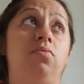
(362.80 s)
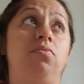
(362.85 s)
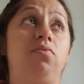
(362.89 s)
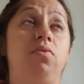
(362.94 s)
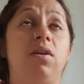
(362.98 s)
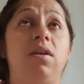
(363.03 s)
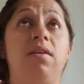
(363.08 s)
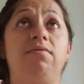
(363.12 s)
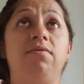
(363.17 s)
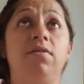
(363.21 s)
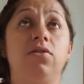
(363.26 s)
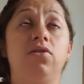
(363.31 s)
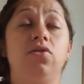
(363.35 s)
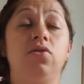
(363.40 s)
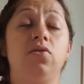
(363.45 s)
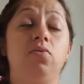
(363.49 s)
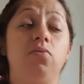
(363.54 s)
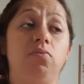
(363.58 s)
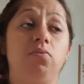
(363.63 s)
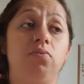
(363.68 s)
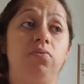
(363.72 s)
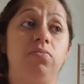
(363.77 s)
whatever,
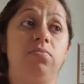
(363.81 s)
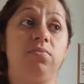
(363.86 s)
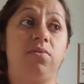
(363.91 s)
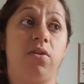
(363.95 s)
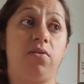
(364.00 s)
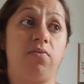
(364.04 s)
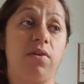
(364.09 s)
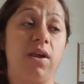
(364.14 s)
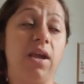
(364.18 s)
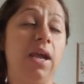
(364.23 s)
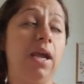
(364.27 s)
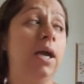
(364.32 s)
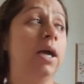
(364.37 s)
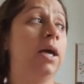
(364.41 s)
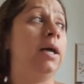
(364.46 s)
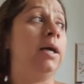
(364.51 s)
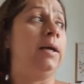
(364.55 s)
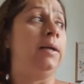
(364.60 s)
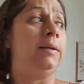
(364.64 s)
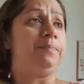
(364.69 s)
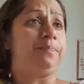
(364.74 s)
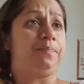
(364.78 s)
two, three,
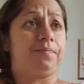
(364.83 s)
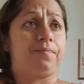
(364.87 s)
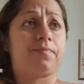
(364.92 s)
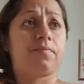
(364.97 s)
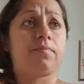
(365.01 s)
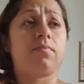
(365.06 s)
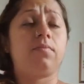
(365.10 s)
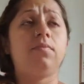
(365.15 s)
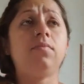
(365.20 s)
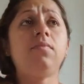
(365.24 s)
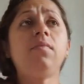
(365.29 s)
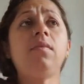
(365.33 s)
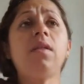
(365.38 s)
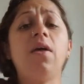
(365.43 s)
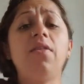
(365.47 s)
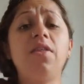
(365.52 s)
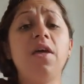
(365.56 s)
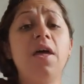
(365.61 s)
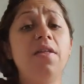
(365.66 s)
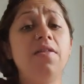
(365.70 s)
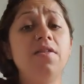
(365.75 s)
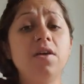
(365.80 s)

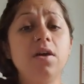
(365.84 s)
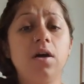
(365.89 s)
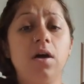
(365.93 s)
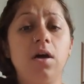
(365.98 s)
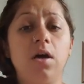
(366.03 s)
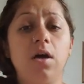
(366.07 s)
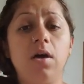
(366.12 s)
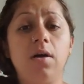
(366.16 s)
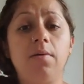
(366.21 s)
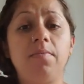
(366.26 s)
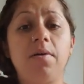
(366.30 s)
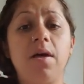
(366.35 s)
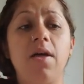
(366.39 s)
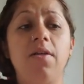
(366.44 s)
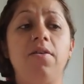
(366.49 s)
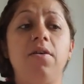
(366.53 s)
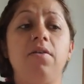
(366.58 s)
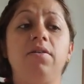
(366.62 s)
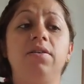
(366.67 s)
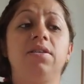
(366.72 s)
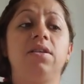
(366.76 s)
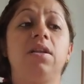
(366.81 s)
then
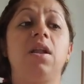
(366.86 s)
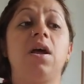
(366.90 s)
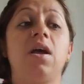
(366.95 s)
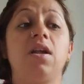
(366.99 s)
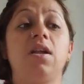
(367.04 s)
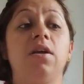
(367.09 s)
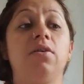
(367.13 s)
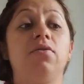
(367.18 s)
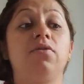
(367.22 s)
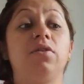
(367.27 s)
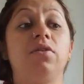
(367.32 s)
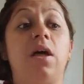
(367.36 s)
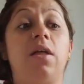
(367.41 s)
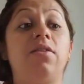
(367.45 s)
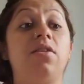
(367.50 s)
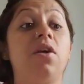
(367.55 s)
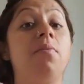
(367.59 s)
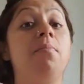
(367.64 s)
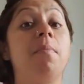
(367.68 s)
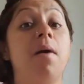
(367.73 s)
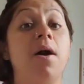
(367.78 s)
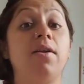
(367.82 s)
there is a likelihood that
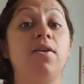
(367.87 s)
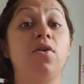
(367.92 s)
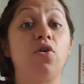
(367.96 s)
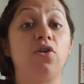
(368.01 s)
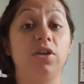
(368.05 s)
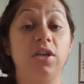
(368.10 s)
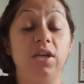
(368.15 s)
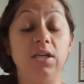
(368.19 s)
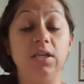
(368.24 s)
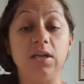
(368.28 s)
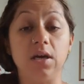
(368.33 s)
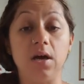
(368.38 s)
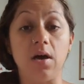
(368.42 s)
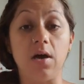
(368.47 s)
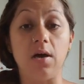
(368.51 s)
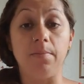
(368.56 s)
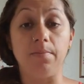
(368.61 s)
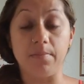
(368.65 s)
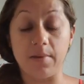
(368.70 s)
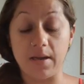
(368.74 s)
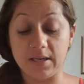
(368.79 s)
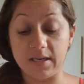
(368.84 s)
they might not need a
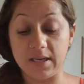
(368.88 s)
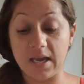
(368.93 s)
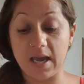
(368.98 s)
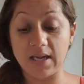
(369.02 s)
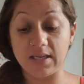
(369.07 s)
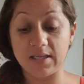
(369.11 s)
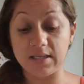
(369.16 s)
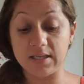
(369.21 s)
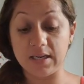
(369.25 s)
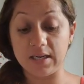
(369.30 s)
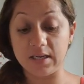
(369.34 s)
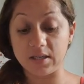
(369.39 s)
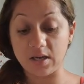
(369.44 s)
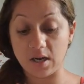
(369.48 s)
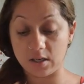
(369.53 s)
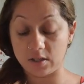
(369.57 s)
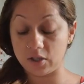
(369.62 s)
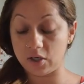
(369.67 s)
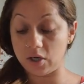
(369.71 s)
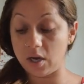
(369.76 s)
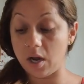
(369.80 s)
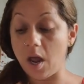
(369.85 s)
medicated
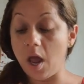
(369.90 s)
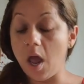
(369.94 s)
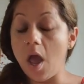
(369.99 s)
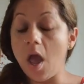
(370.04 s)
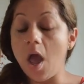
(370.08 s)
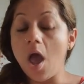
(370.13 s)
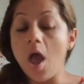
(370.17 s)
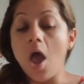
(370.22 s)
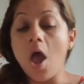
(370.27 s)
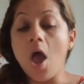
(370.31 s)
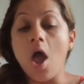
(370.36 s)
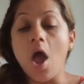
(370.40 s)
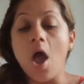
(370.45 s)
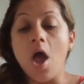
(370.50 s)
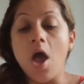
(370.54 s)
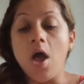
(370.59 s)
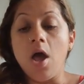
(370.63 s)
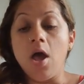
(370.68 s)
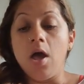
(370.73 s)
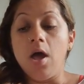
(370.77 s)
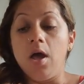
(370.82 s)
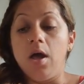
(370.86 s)
induction,
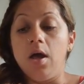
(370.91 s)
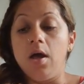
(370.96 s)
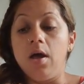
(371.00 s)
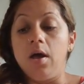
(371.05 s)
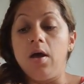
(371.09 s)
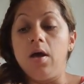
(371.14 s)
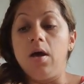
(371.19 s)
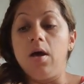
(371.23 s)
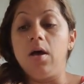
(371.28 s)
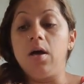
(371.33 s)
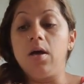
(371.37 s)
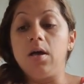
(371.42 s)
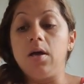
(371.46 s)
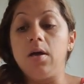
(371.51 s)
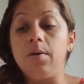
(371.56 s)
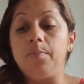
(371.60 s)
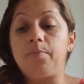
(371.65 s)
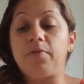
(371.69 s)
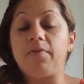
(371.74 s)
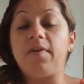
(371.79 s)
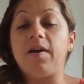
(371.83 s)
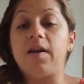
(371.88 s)

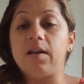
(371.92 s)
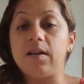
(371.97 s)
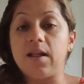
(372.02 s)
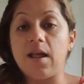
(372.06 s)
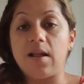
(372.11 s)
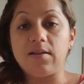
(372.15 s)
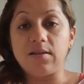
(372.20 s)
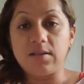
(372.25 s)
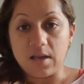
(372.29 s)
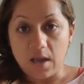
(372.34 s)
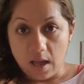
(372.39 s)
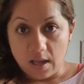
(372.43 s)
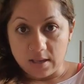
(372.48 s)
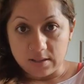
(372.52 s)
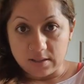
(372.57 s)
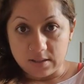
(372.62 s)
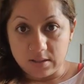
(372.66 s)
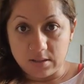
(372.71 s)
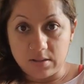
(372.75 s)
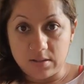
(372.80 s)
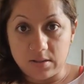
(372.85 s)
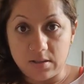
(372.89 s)
provided
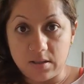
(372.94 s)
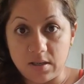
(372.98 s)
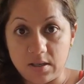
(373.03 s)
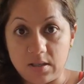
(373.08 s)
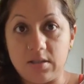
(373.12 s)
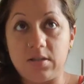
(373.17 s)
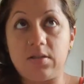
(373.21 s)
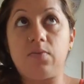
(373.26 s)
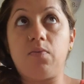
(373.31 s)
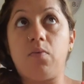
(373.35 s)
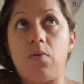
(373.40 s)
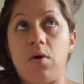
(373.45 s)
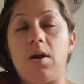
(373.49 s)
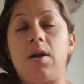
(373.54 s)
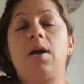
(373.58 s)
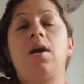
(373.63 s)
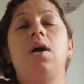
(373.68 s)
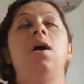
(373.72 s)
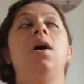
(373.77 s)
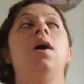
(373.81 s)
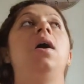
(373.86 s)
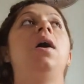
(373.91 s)
that does work.
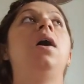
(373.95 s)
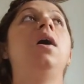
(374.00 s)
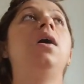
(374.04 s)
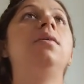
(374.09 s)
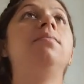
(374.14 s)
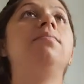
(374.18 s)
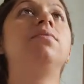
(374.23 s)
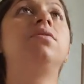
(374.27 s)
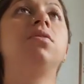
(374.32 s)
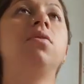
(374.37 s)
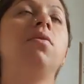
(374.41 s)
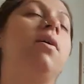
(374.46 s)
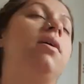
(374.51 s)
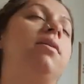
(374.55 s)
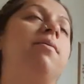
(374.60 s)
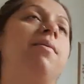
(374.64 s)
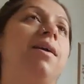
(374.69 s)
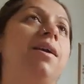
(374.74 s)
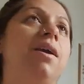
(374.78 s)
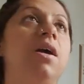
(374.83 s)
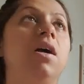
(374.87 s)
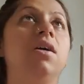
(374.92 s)
So
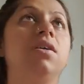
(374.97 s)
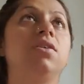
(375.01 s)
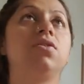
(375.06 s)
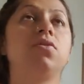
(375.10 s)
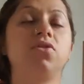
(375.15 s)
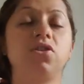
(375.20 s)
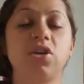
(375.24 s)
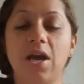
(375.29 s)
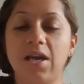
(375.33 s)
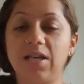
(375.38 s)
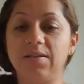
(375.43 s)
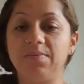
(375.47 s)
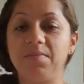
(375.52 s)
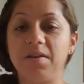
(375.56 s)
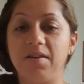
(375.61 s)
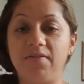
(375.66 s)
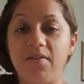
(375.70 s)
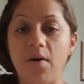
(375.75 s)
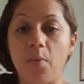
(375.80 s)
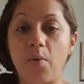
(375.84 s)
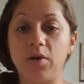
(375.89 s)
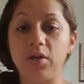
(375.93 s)
anyway, so she asked me
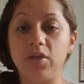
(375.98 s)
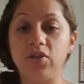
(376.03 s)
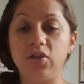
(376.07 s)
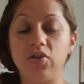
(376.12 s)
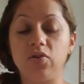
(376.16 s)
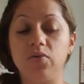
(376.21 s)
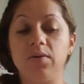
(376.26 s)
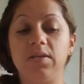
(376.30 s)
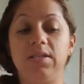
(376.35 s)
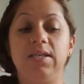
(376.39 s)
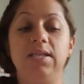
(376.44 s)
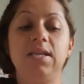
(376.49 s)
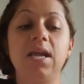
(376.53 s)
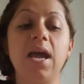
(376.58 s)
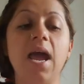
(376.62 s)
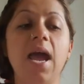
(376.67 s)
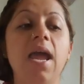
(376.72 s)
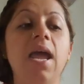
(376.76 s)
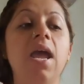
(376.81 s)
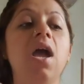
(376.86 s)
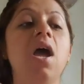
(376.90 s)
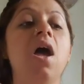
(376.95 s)
if I wanted to do it
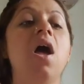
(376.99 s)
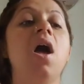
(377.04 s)
today,